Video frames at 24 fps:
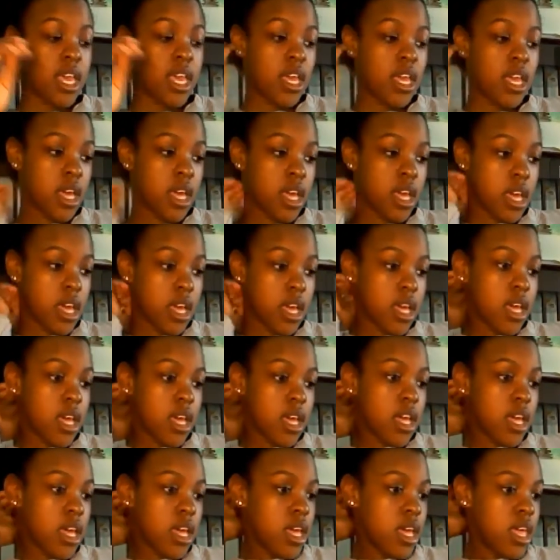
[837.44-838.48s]

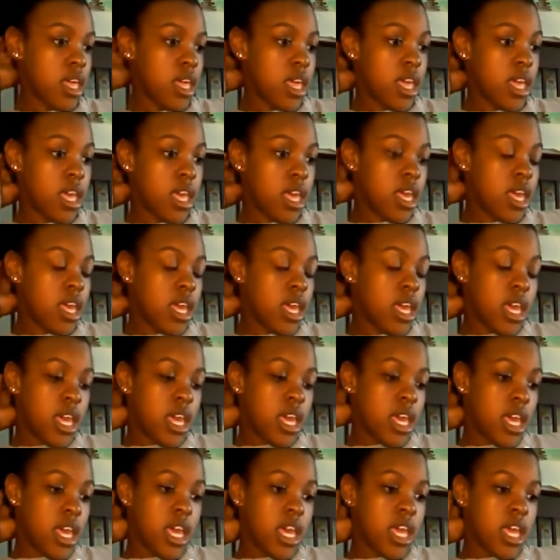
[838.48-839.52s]
uh,
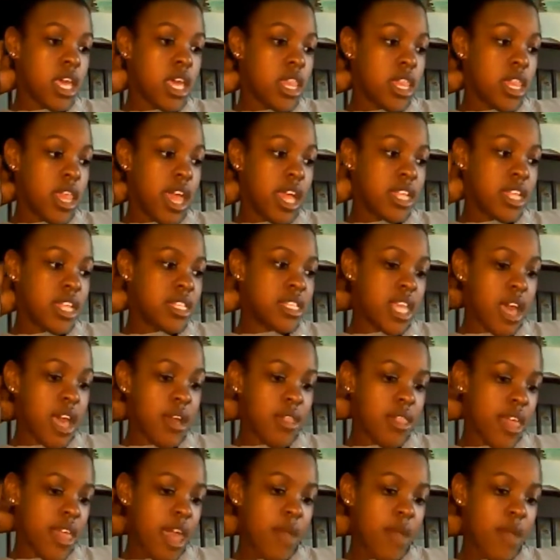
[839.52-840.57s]
that's
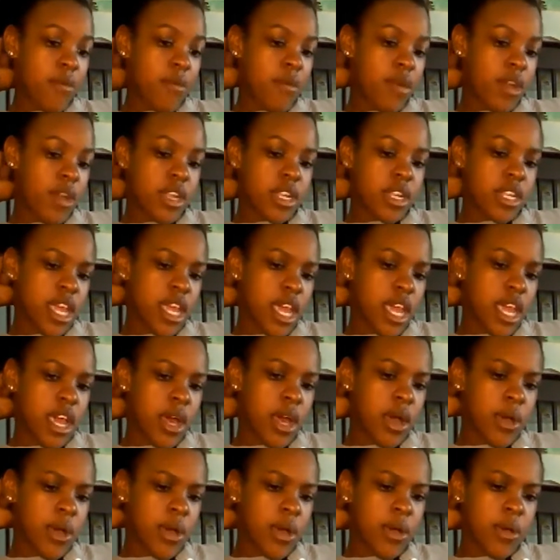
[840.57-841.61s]
how that worked
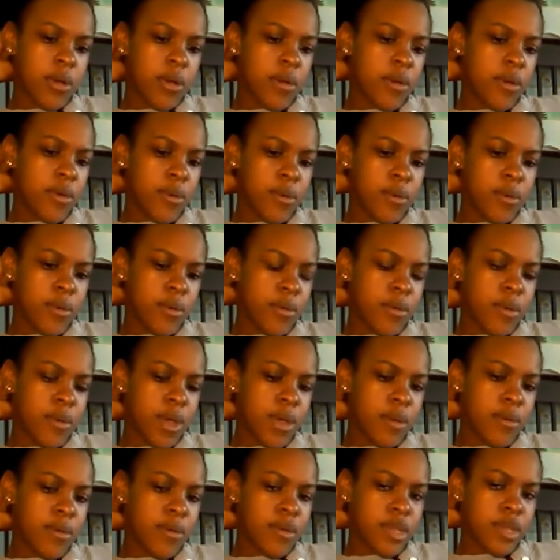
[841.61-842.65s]
out.
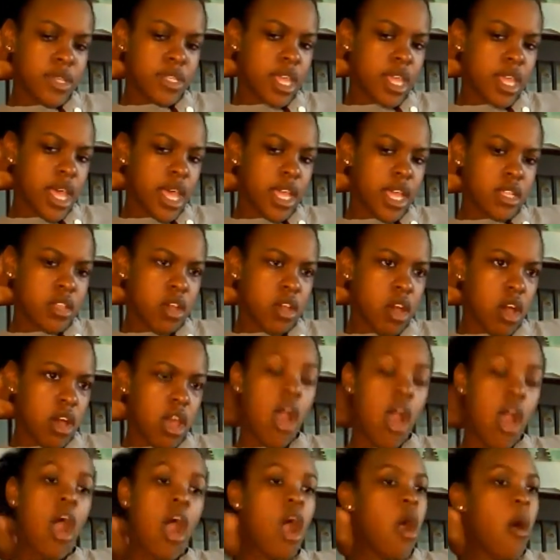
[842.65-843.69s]
What was I
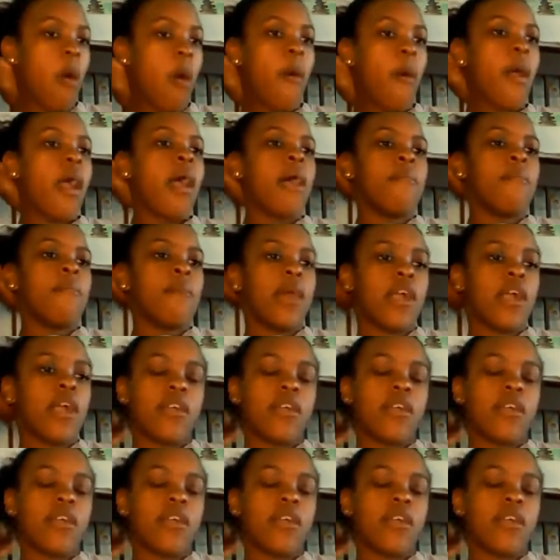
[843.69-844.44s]
talking? Oh, my